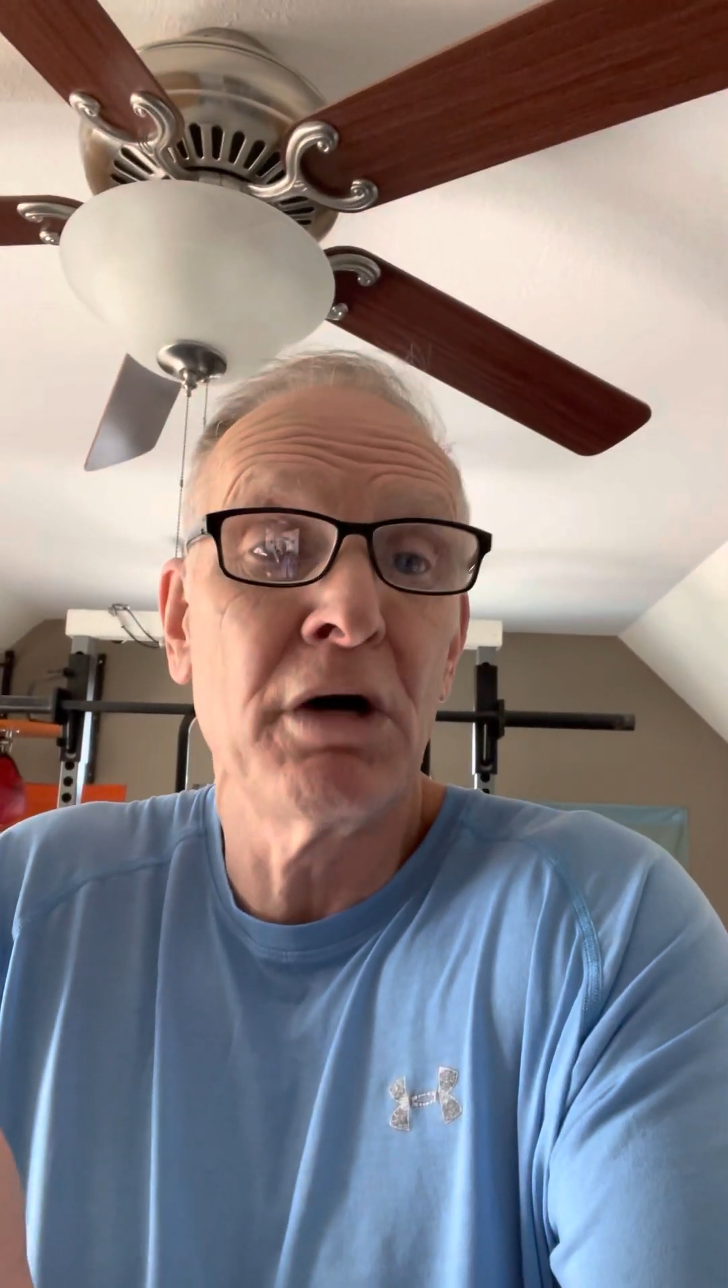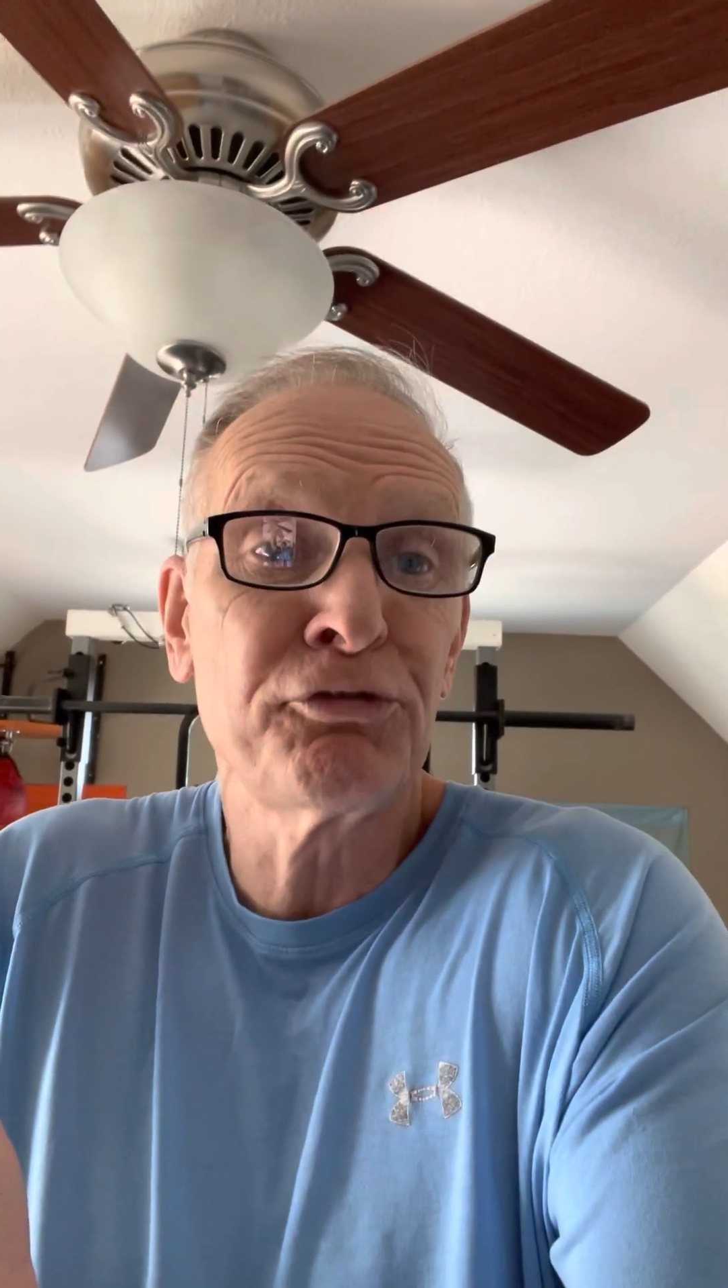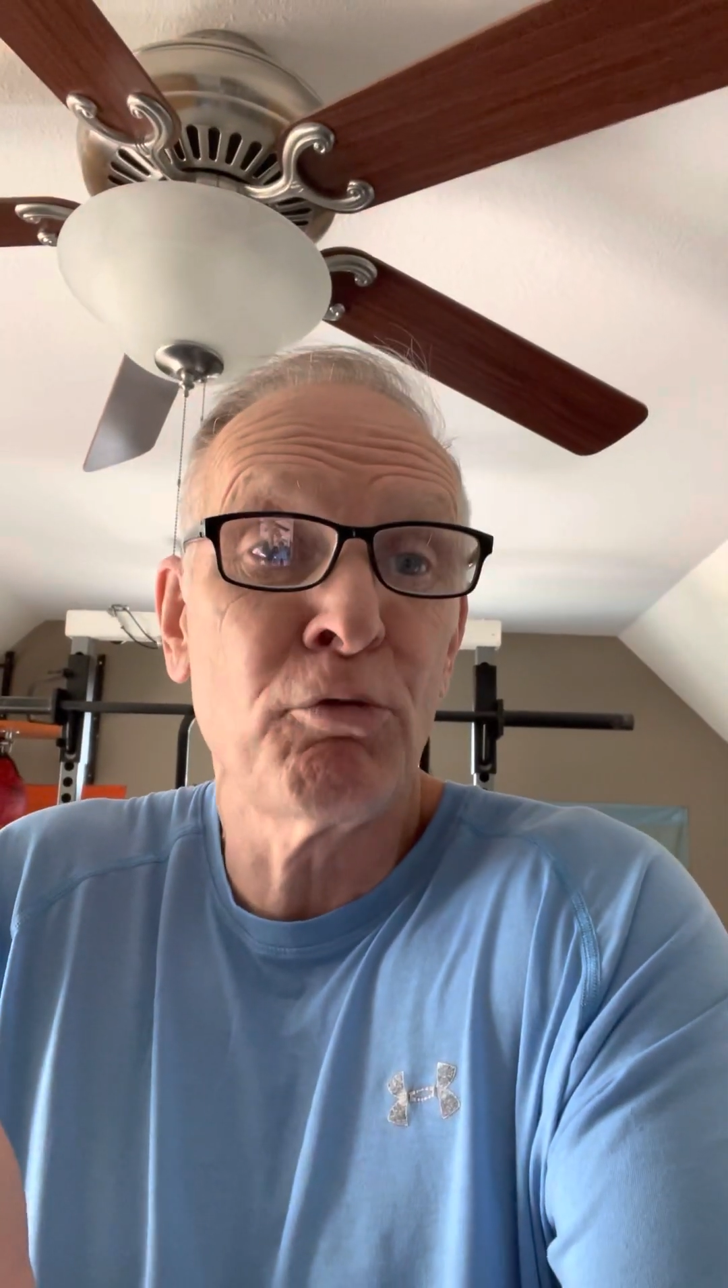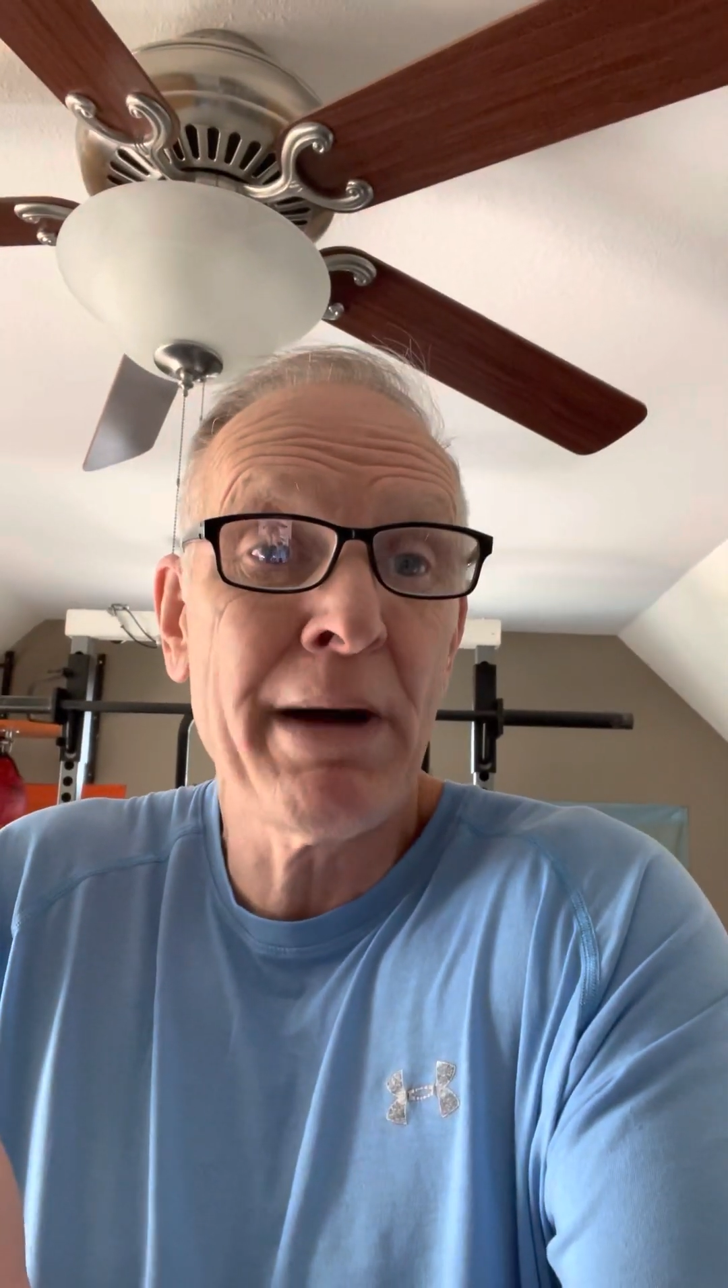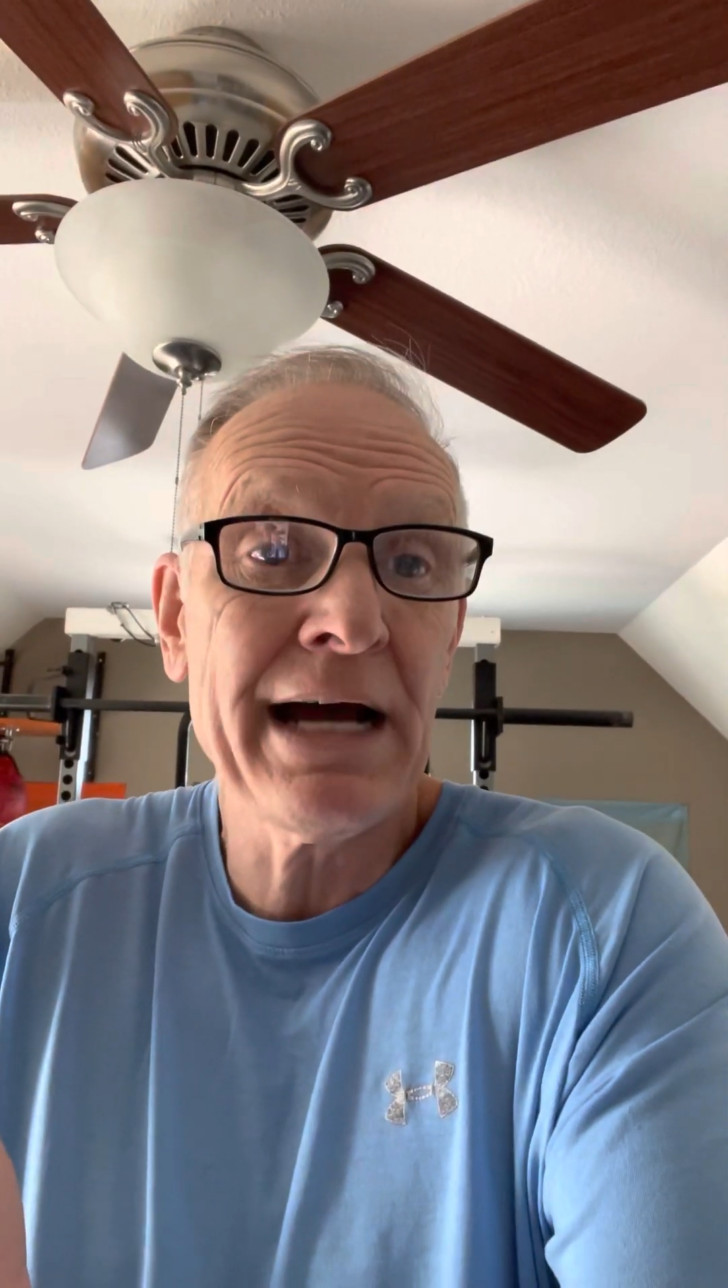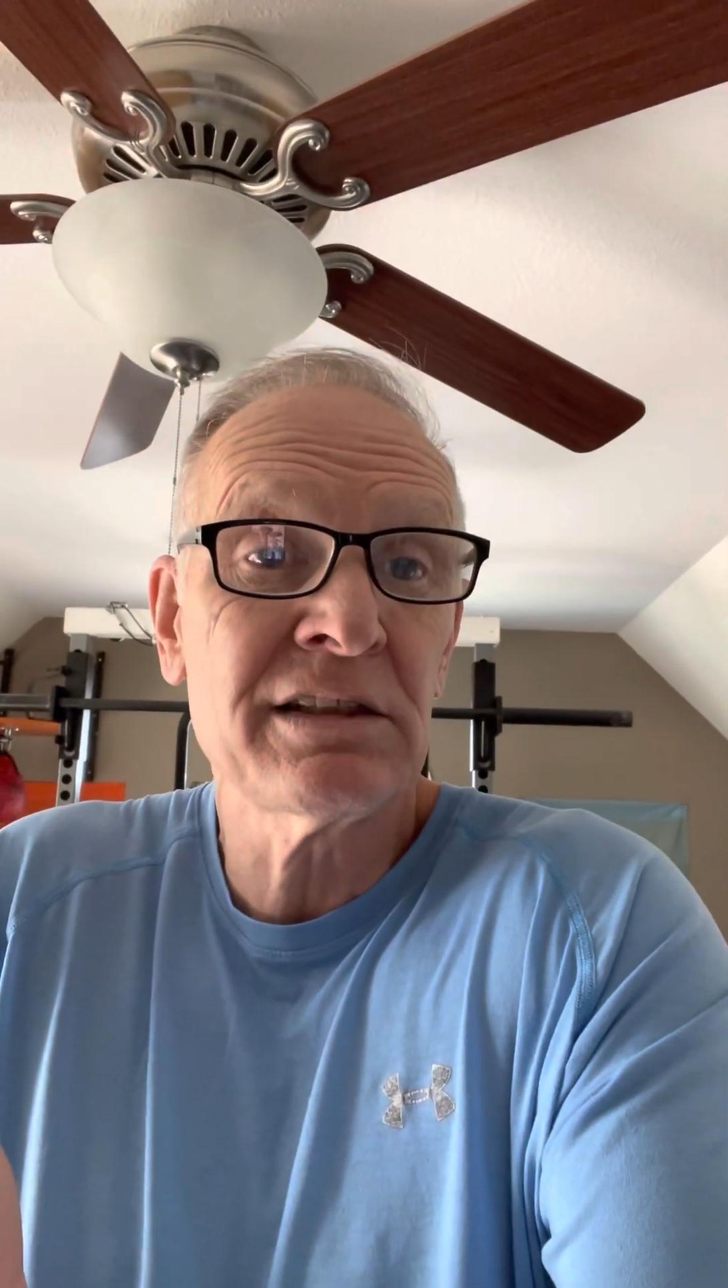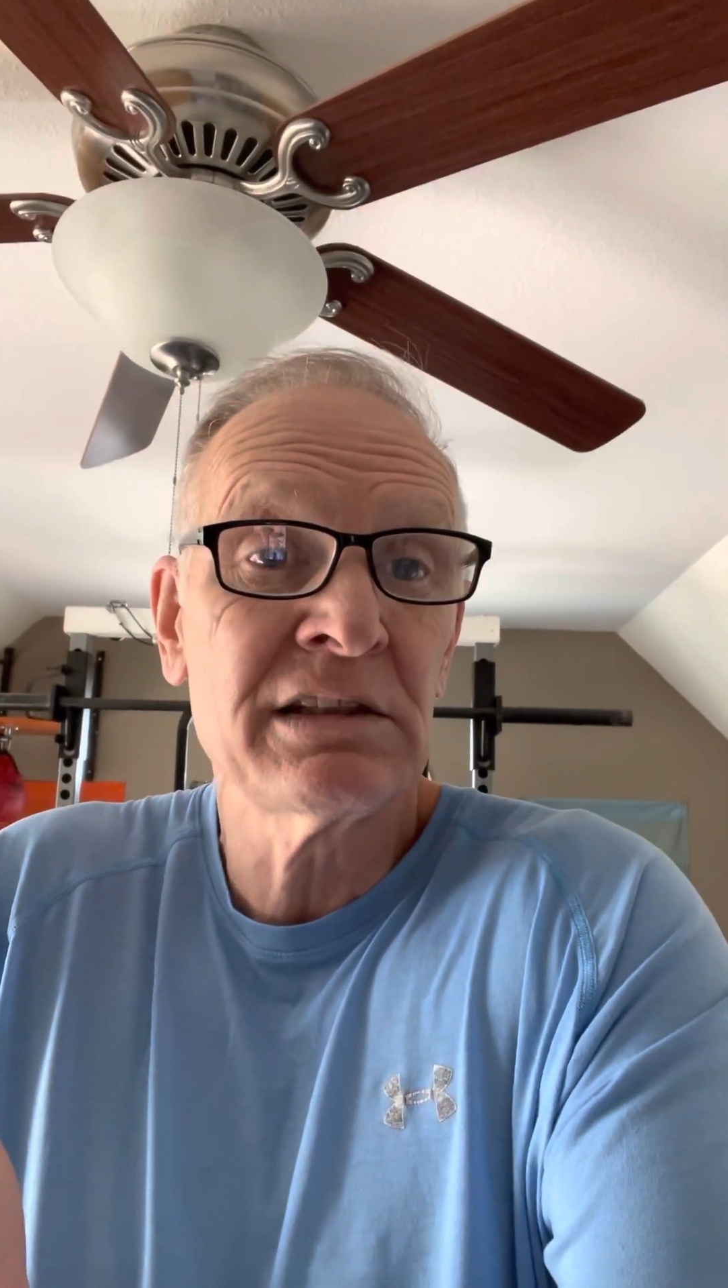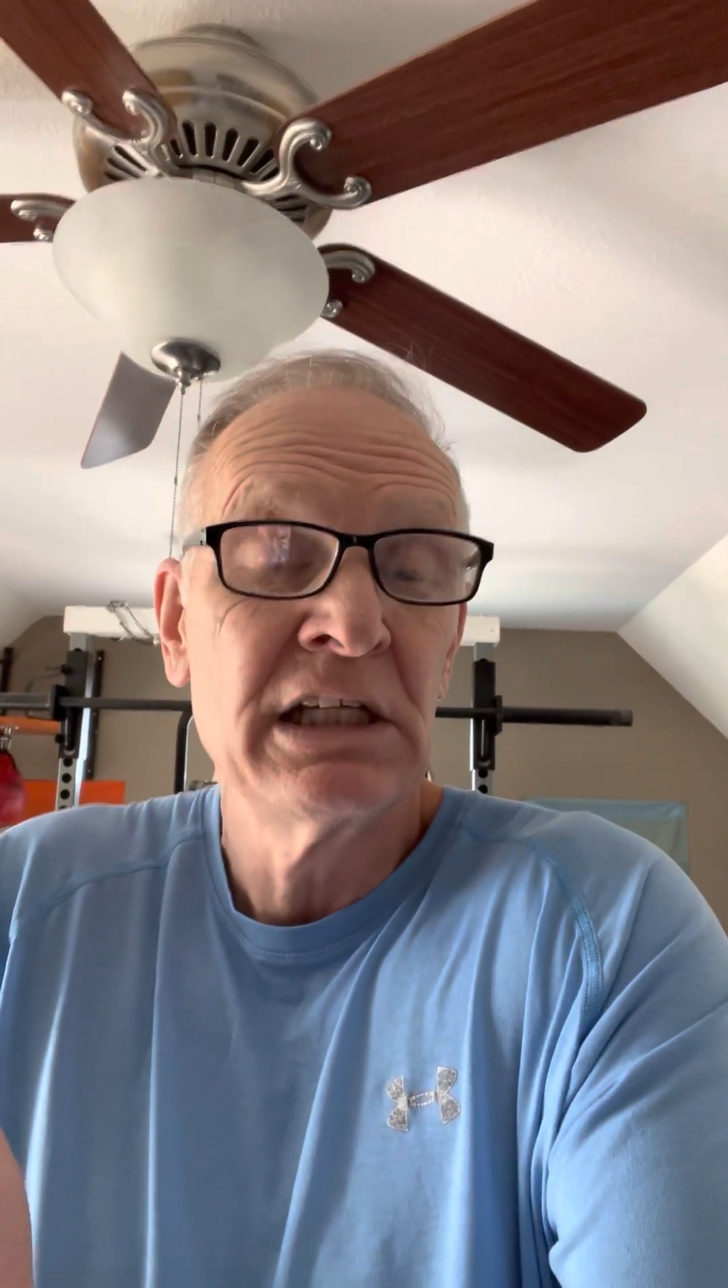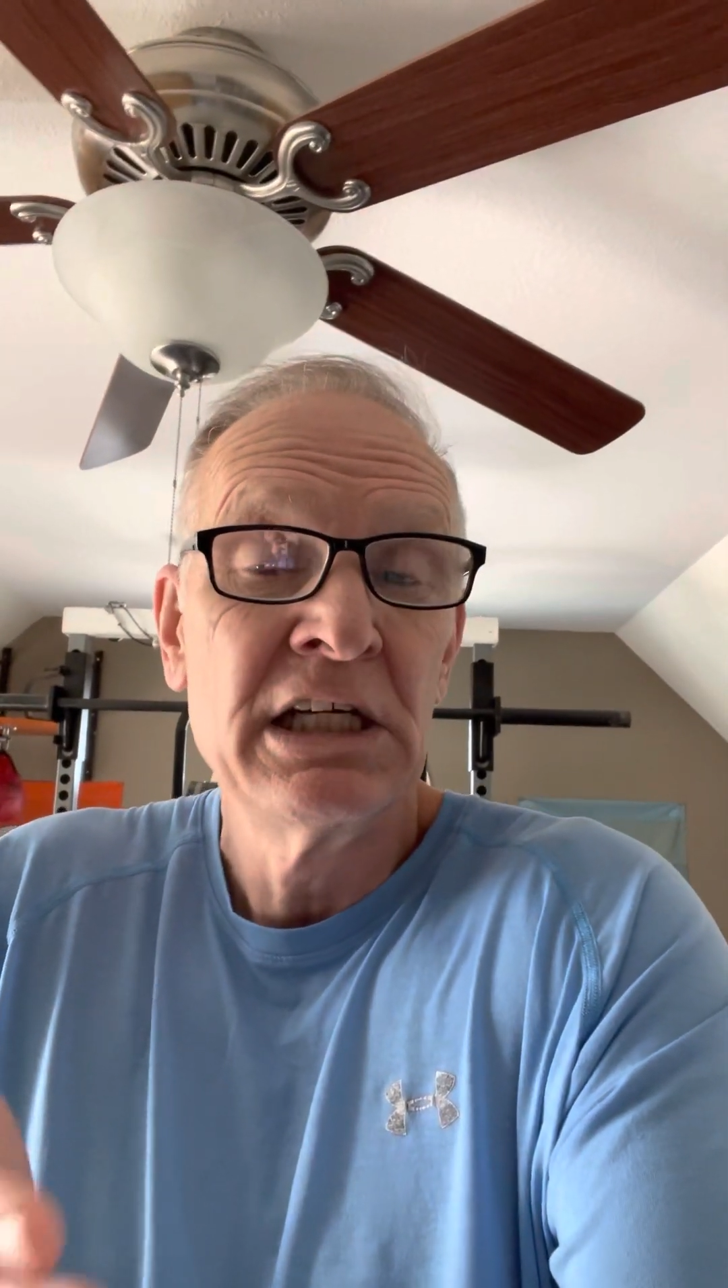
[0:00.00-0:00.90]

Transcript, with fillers: muscle mass